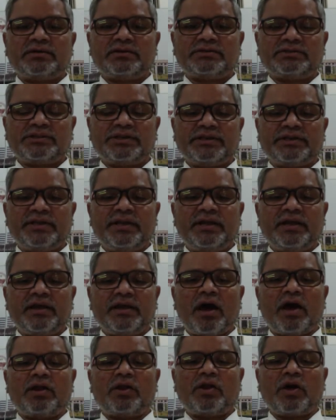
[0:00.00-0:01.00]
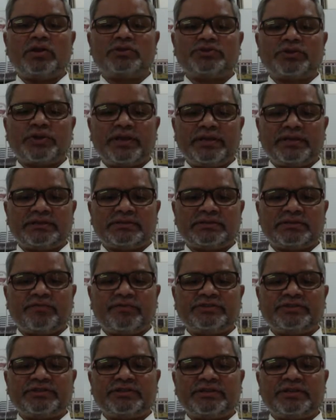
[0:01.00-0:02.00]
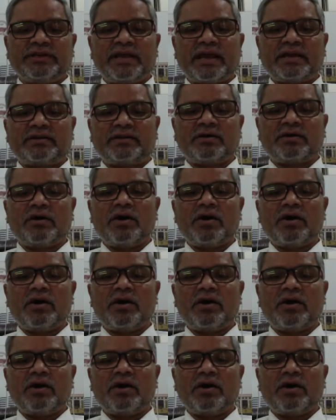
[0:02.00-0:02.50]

Sydney, and also he is visiting at